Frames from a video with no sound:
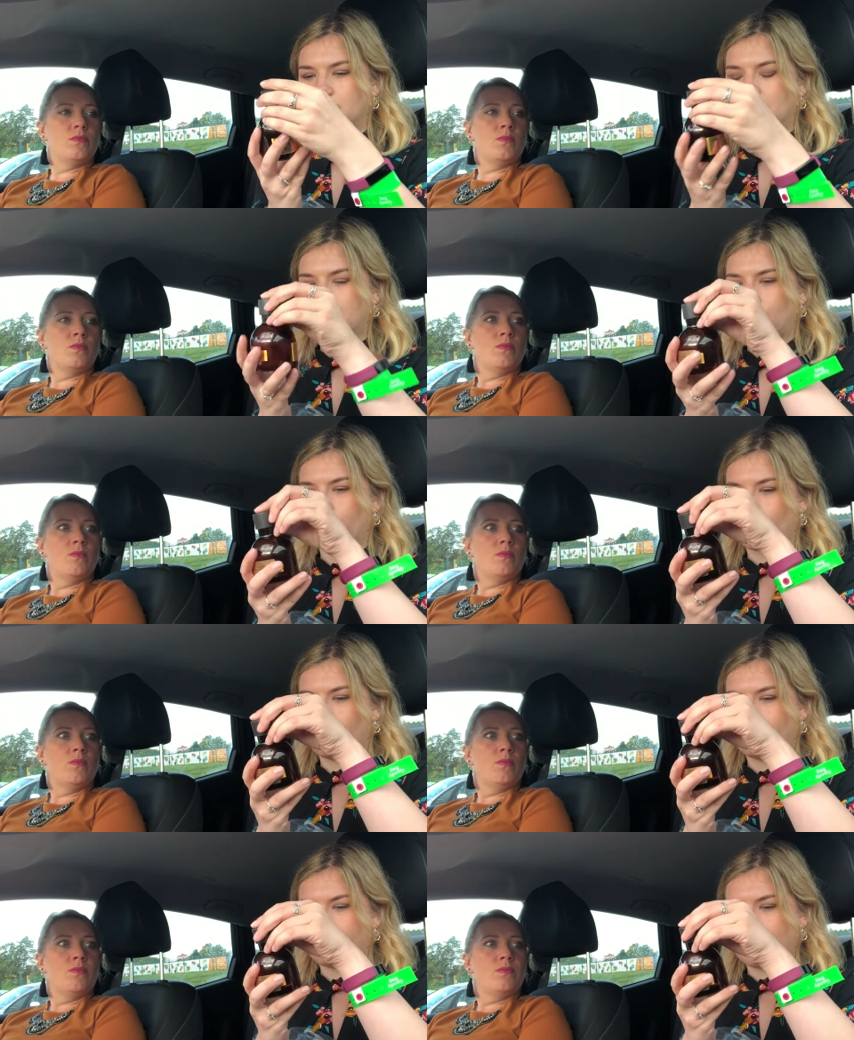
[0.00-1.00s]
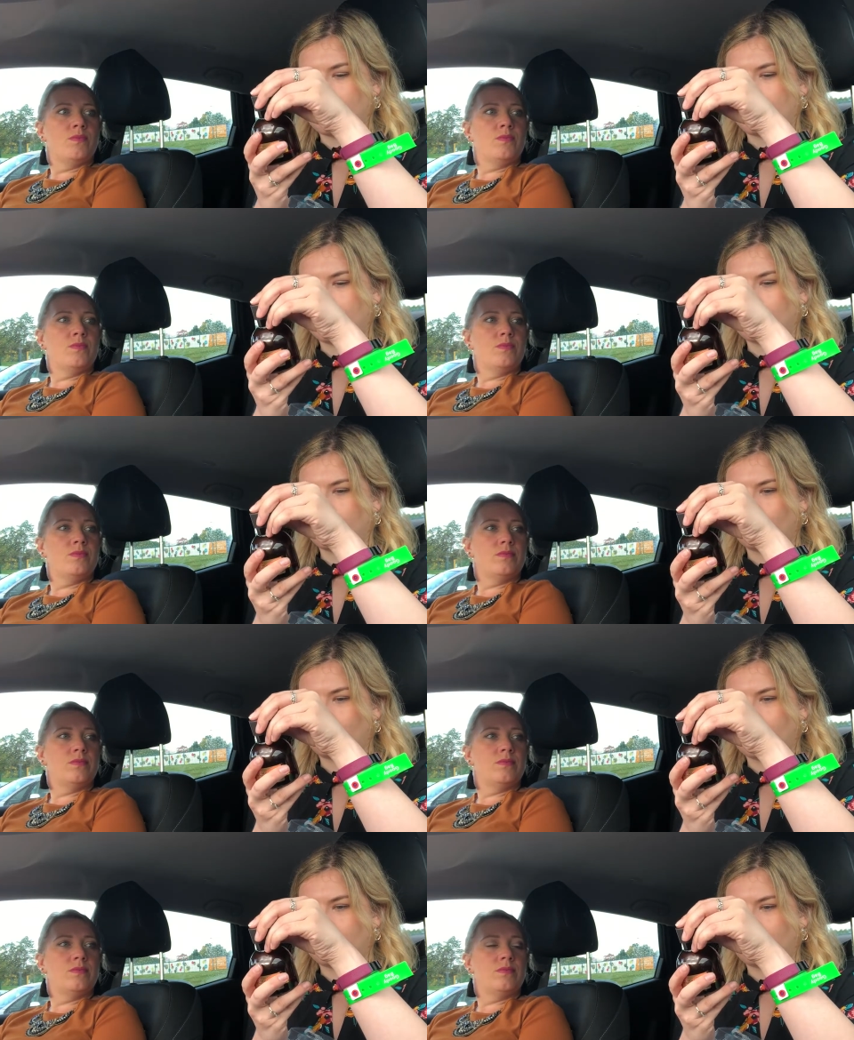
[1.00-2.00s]
Speaker 1: This is from the, which
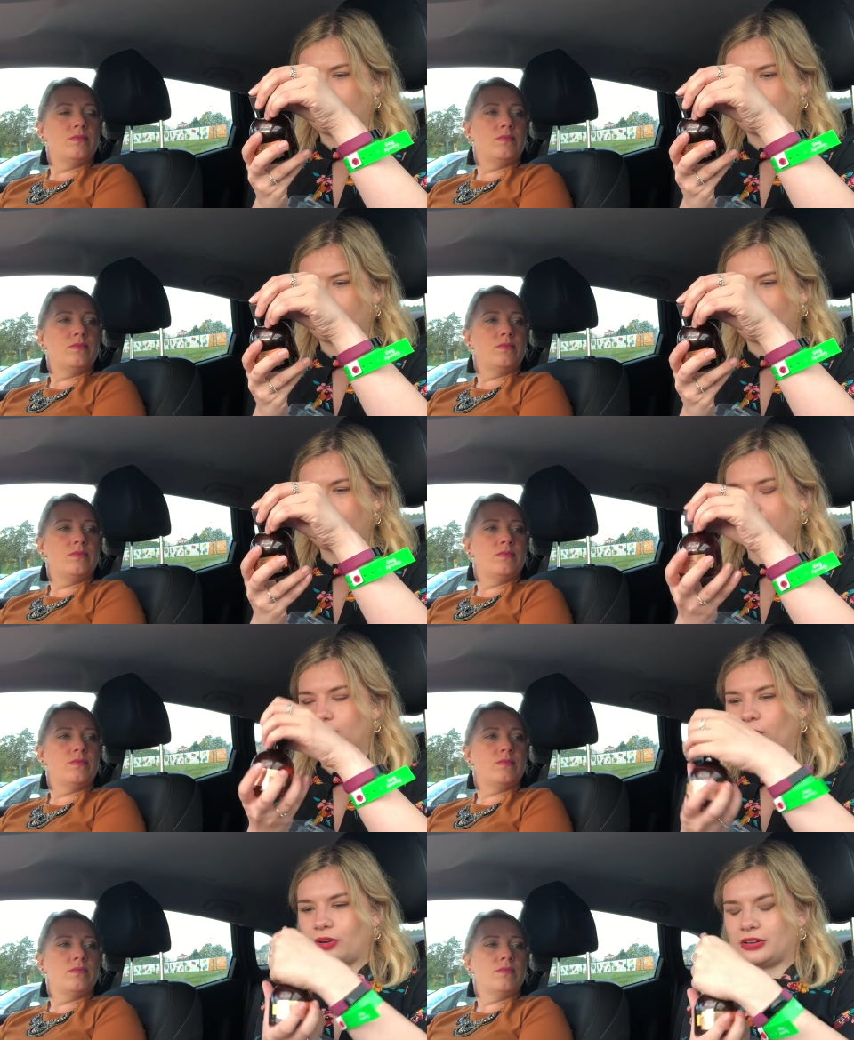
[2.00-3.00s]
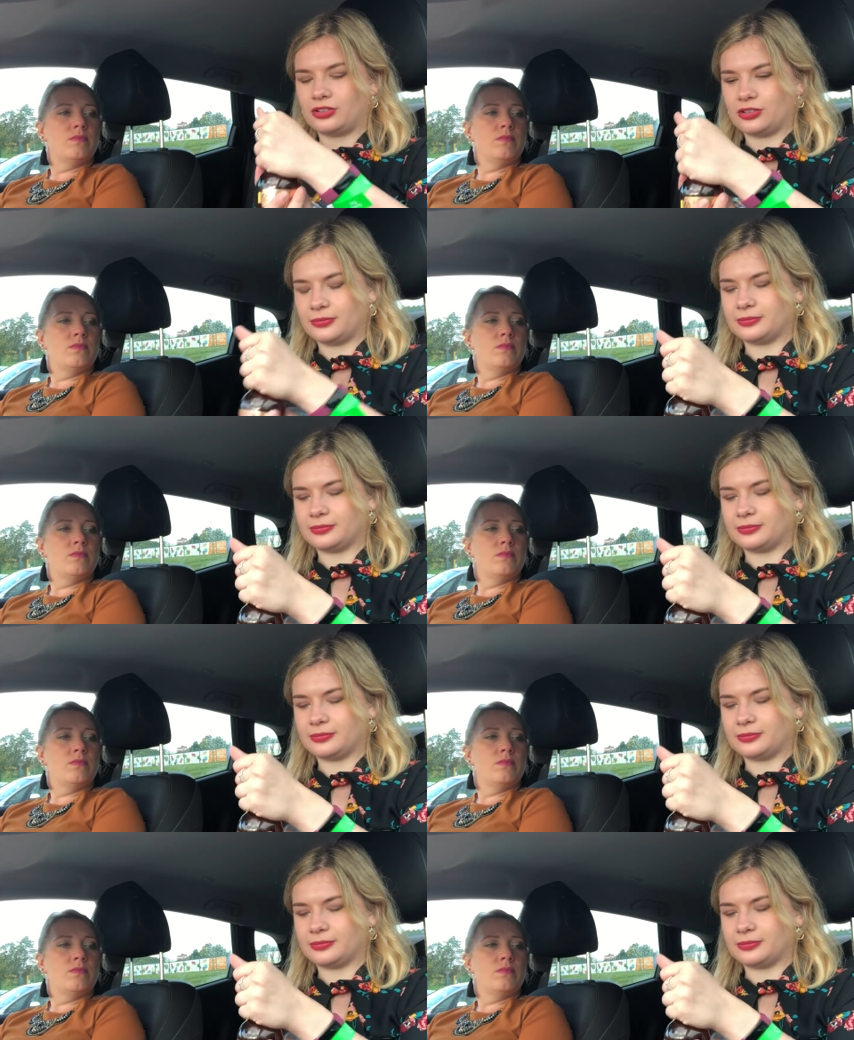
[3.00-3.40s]
range is this from? Blissful range.